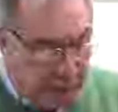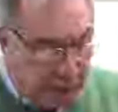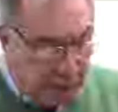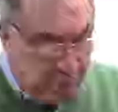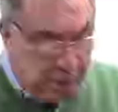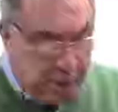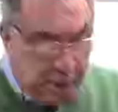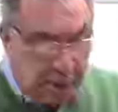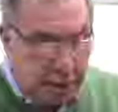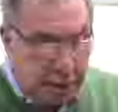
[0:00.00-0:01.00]
It would be an
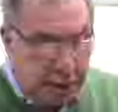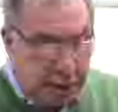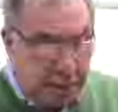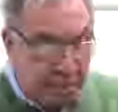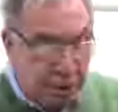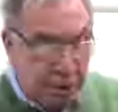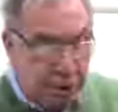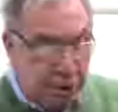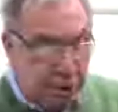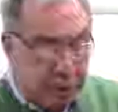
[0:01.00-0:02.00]
understatement
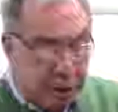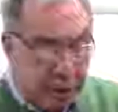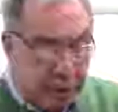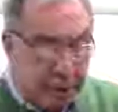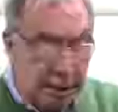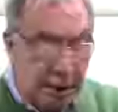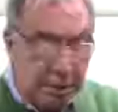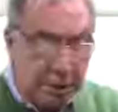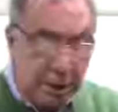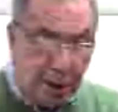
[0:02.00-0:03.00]
to say that
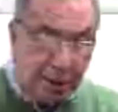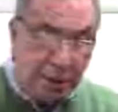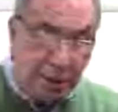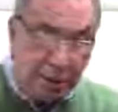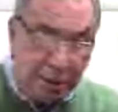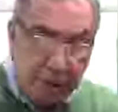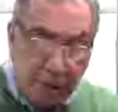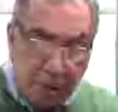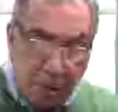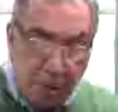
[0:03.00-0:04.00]
Thomas Ogden is a
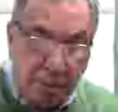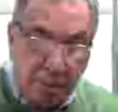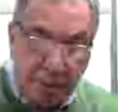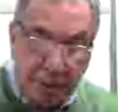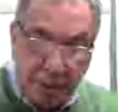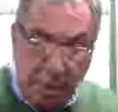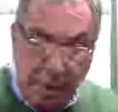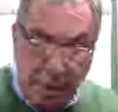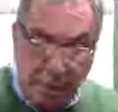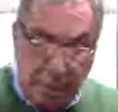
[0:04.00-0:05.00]
notable
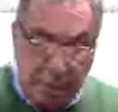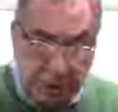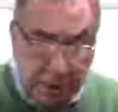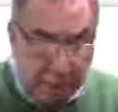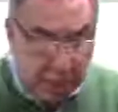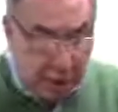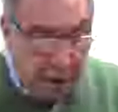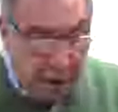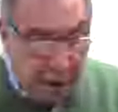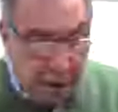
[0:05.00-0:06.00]
psychoanalyst.
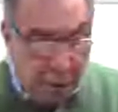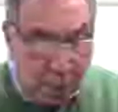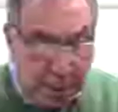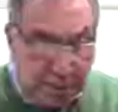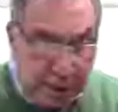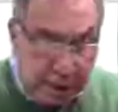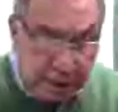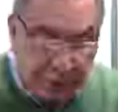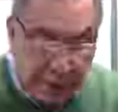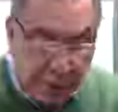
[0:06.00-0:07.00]
The website
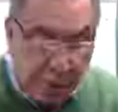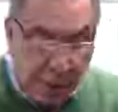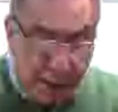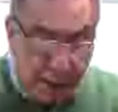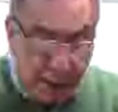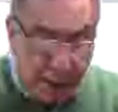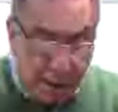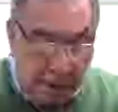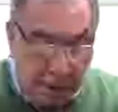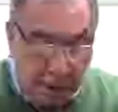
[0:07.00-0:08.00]
Psychoanalytic
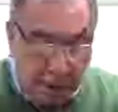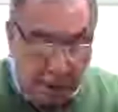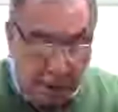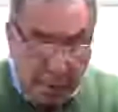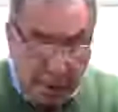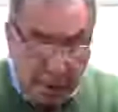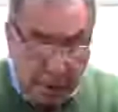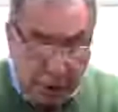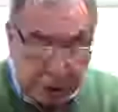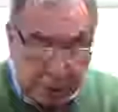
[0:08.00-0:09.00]
Electronic
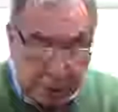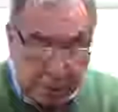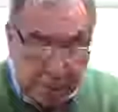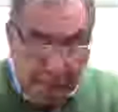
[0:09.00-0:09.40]
Publishing